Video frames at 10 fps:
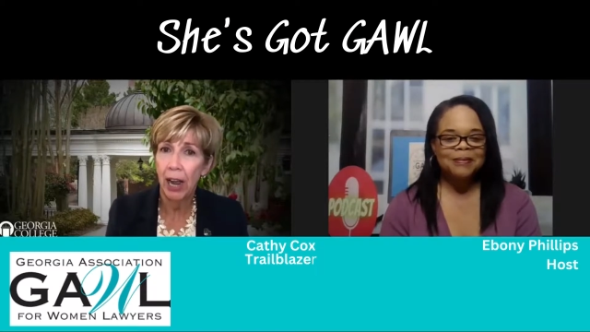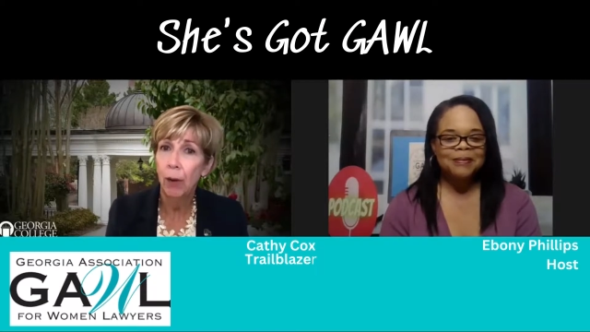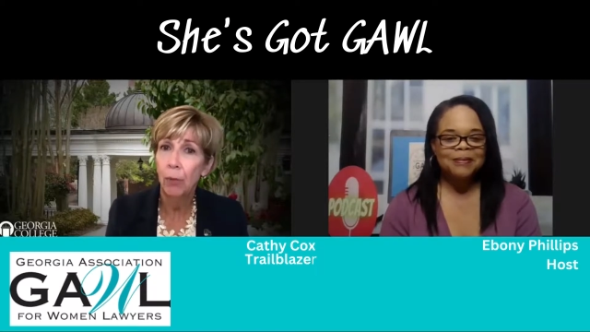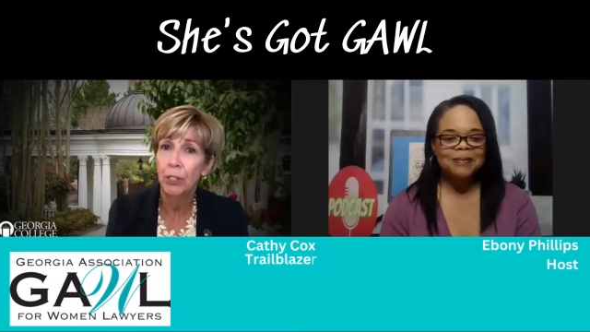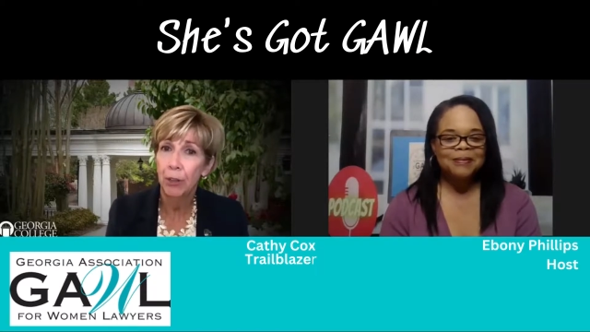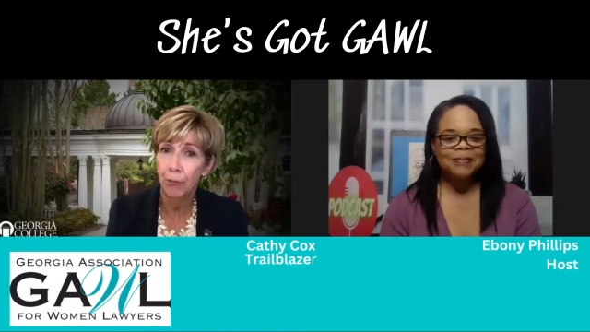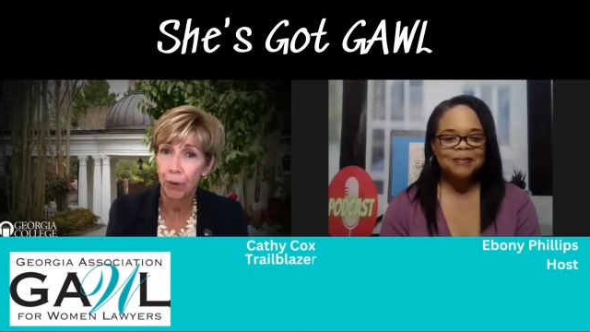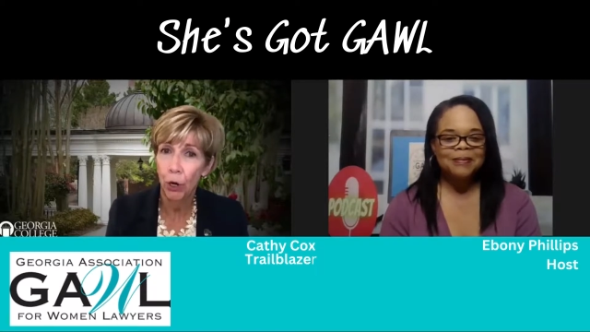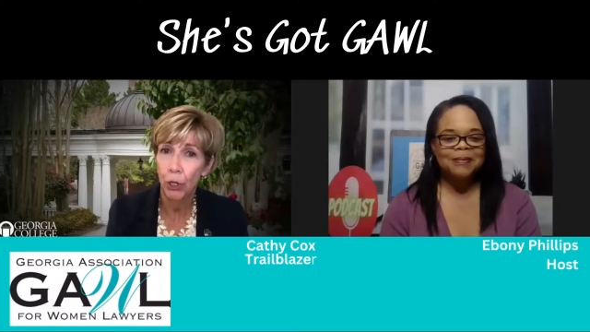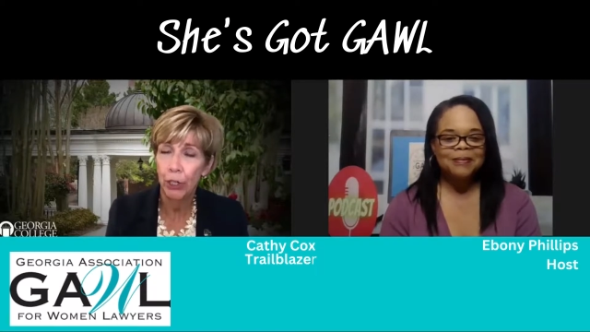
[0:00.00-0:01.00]
Speaker 1: I was the
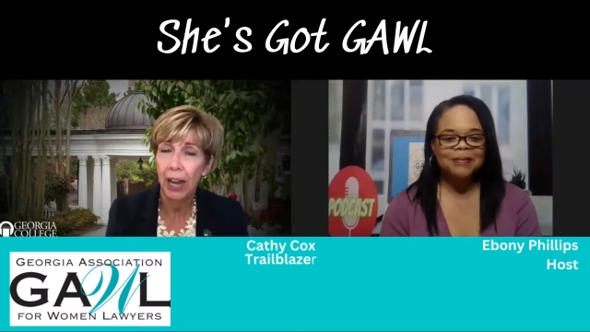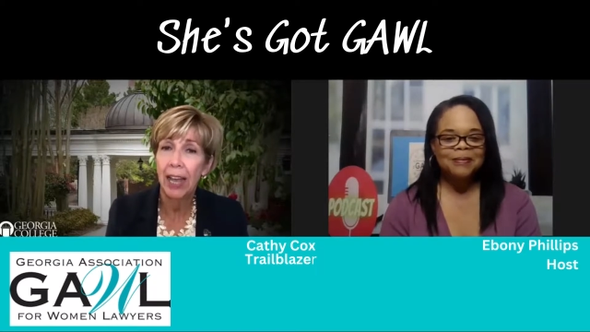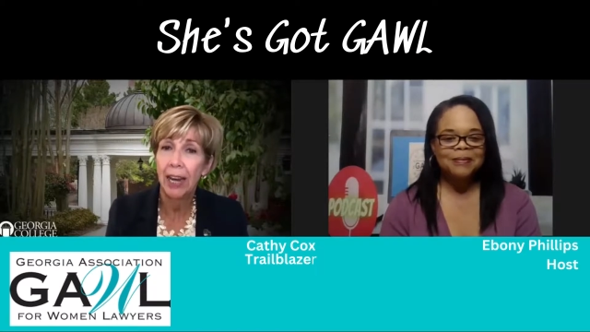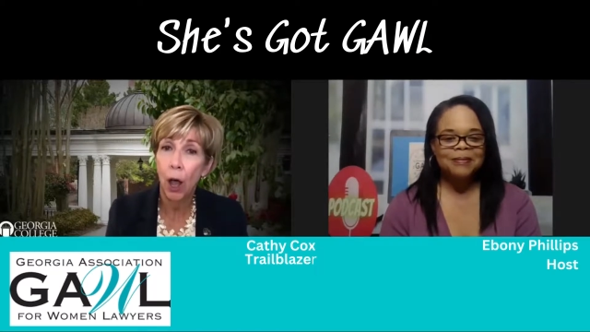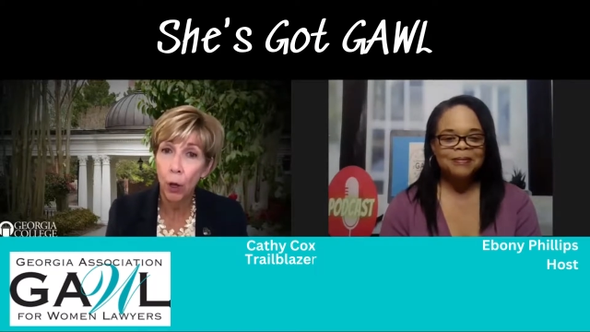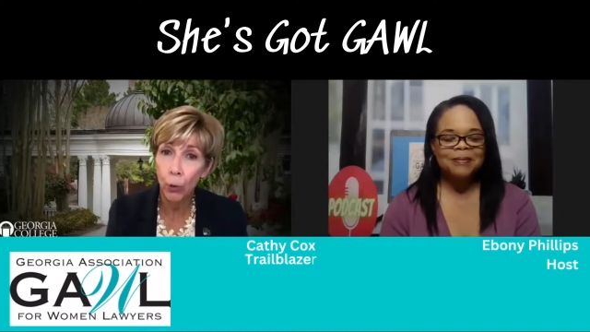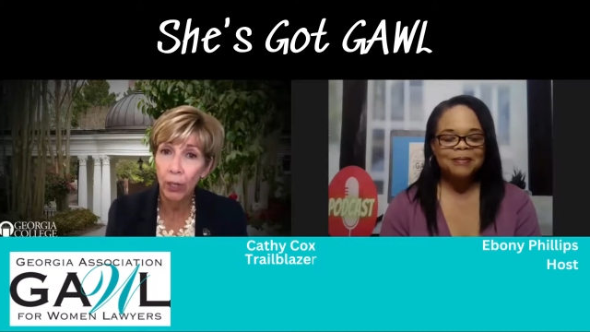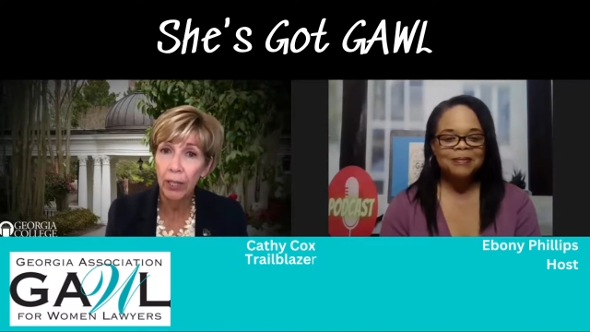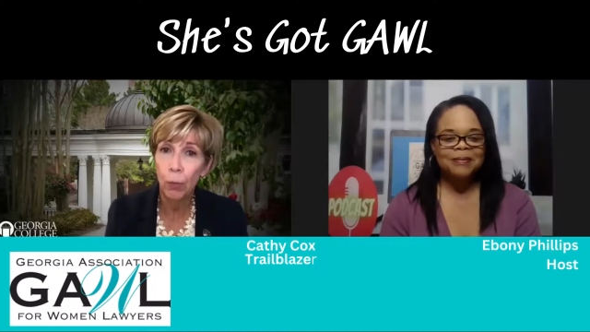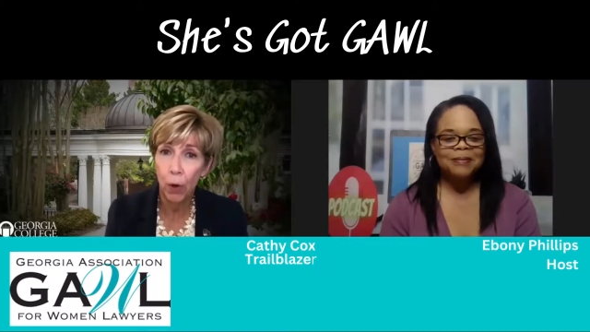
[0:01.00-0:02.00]
first and
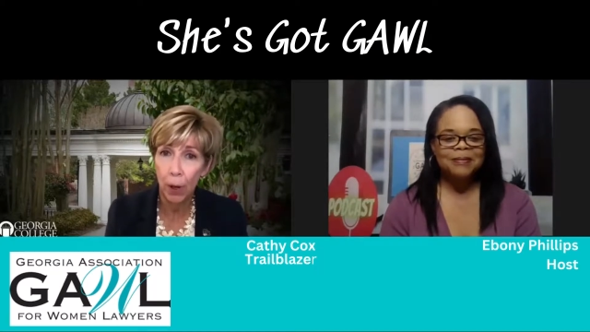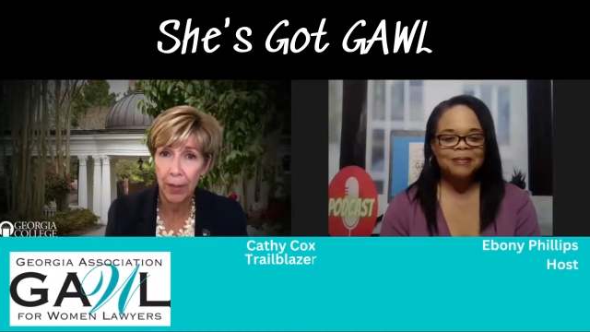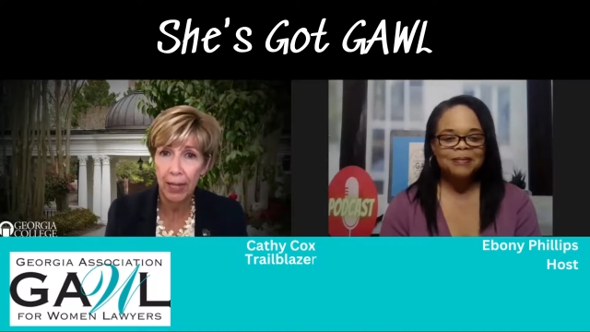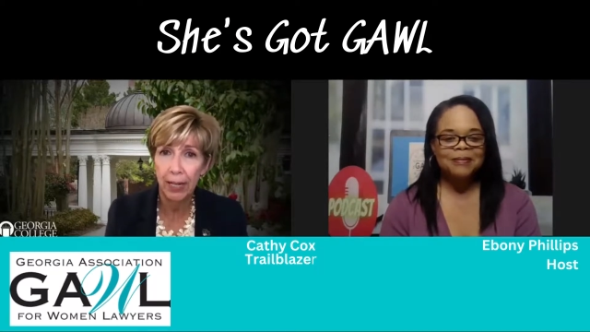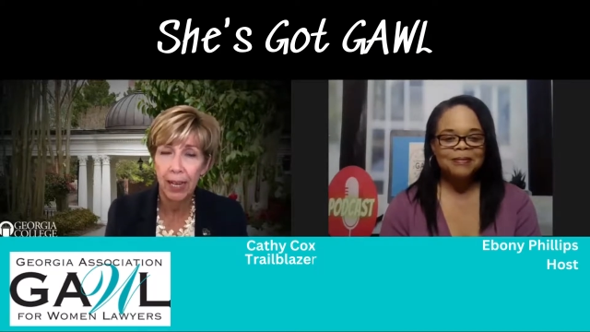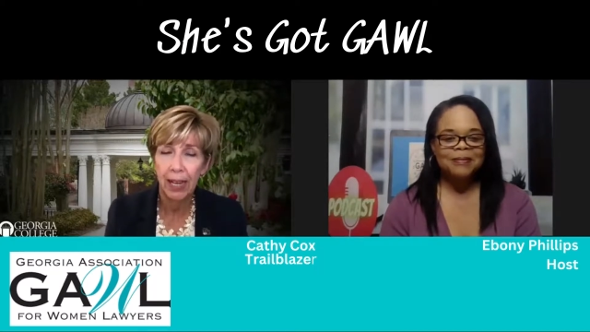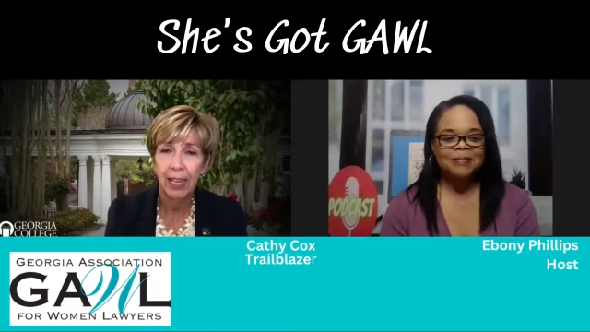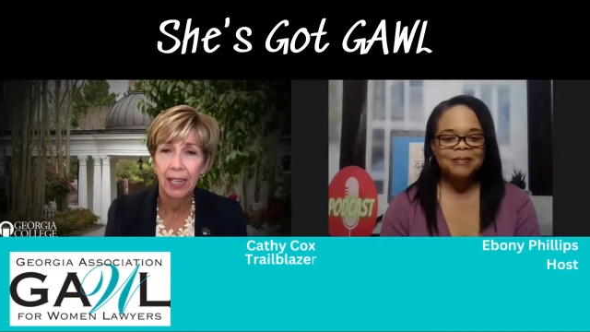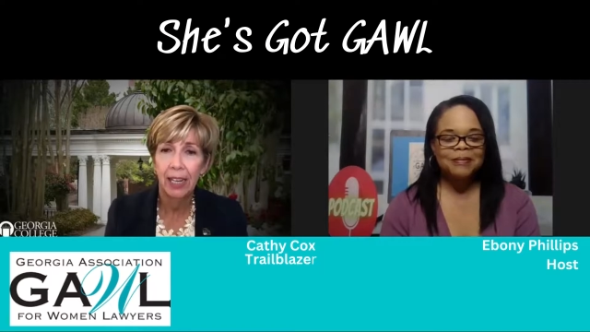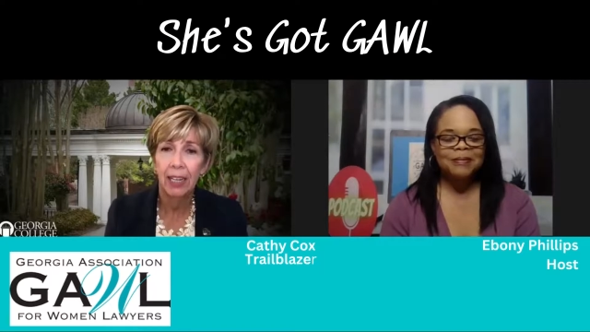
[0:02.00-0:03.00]
only woman
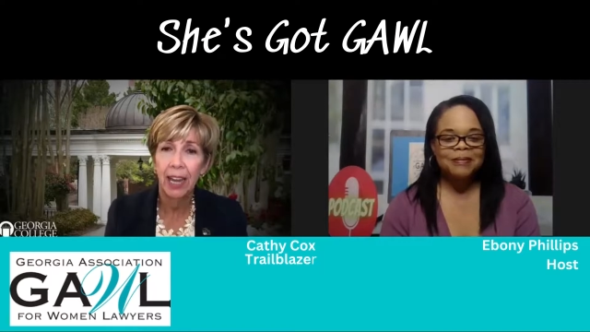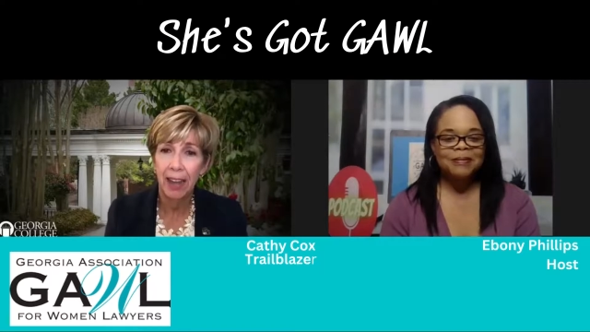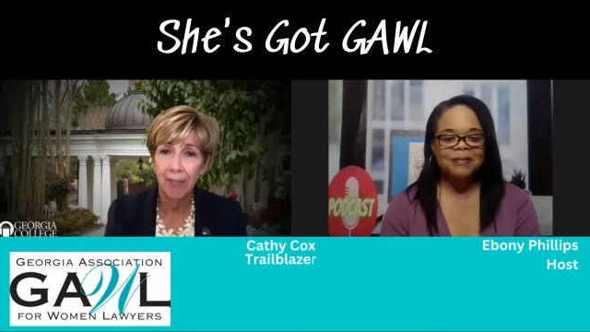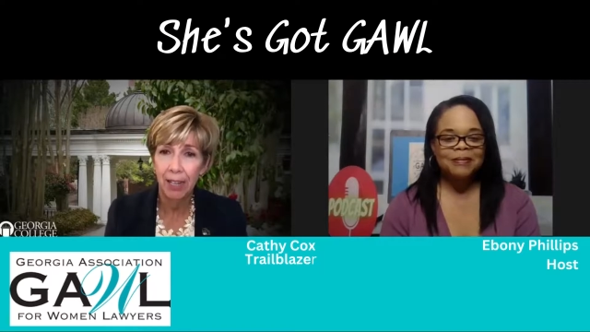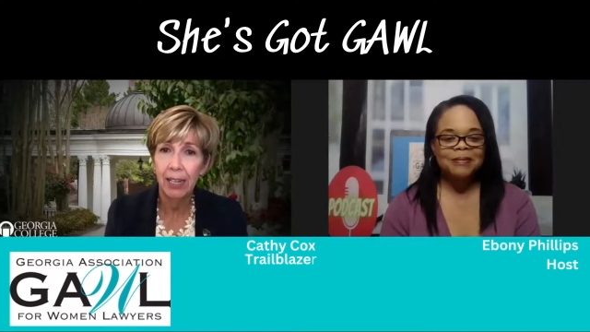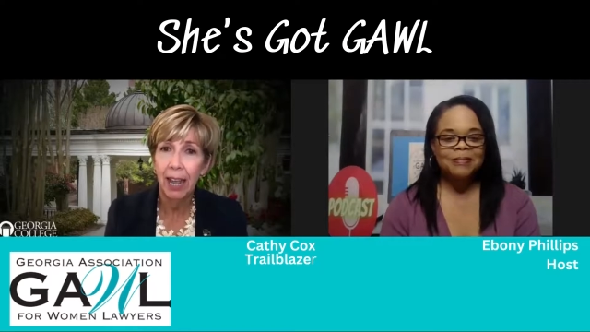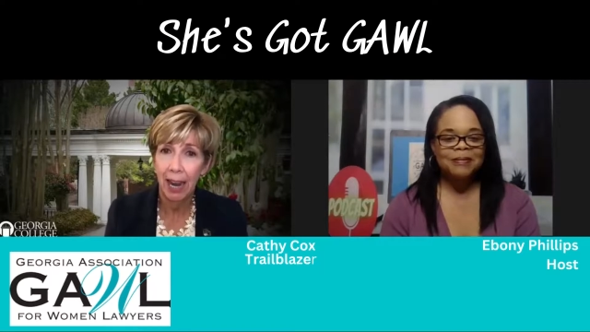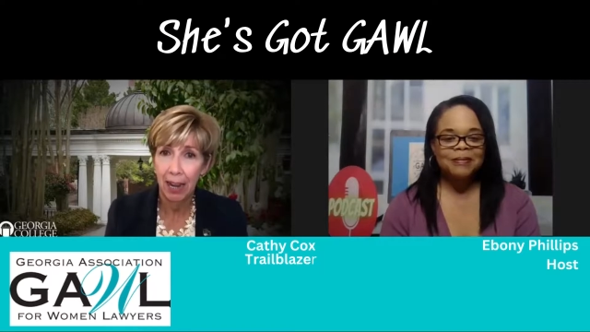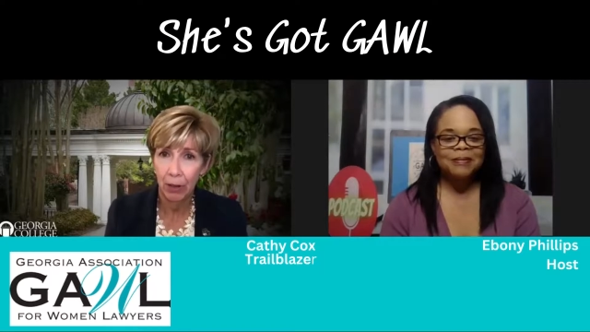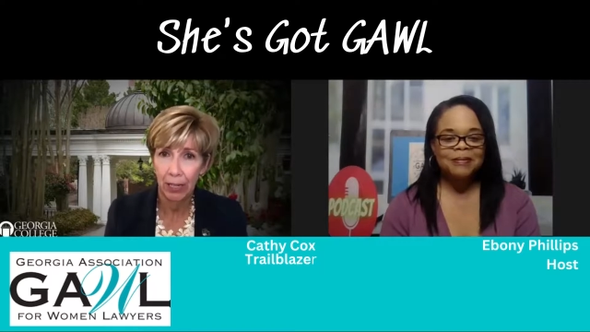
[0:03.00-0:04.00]
in 11
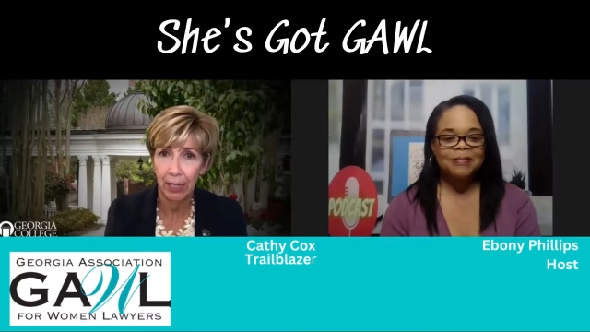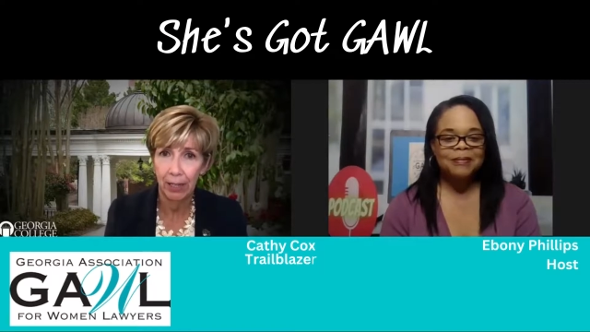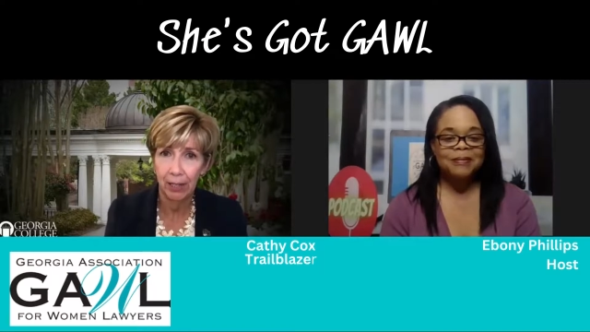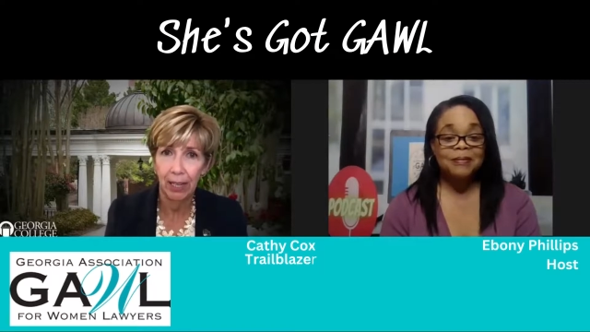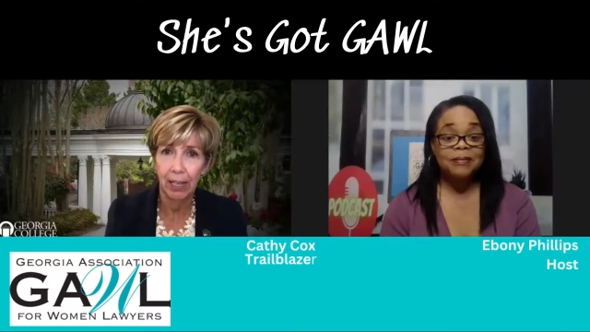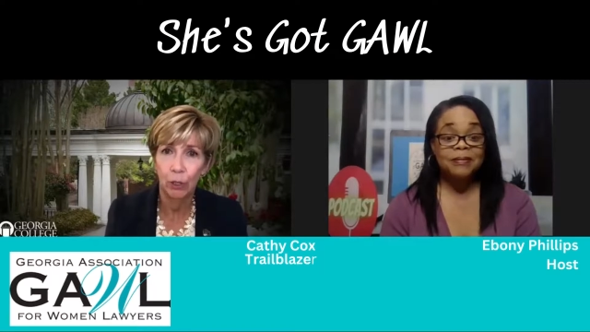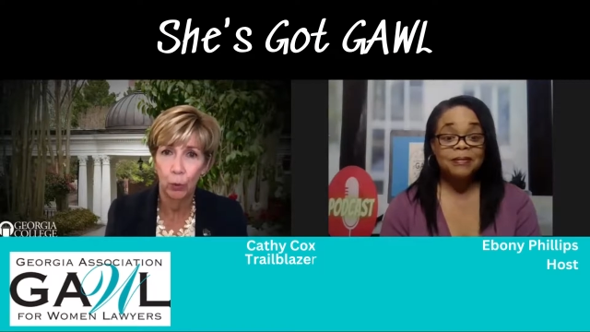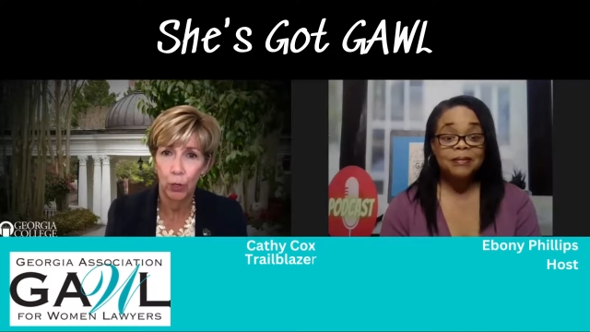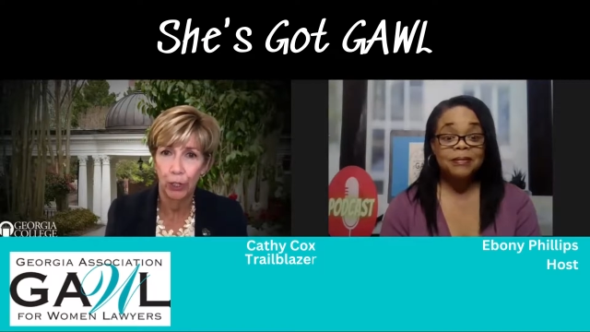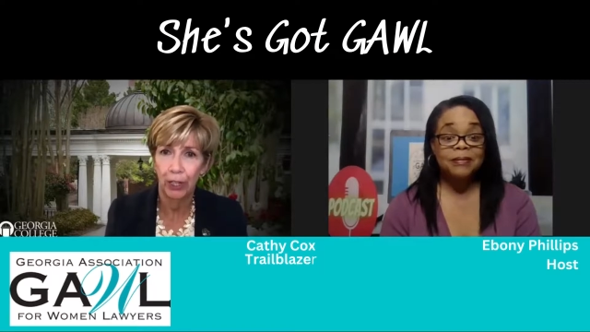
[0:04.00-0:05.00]
counties in
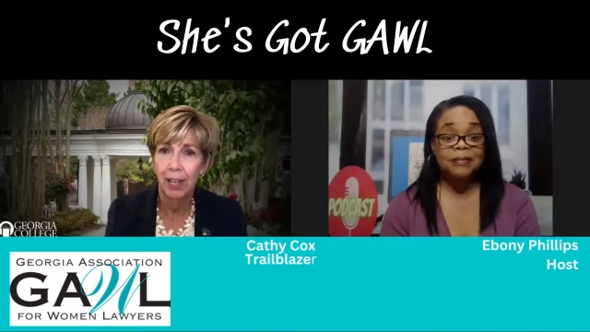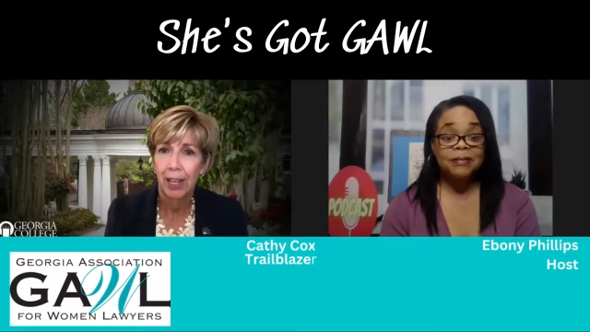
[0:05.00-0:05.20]
Georgia.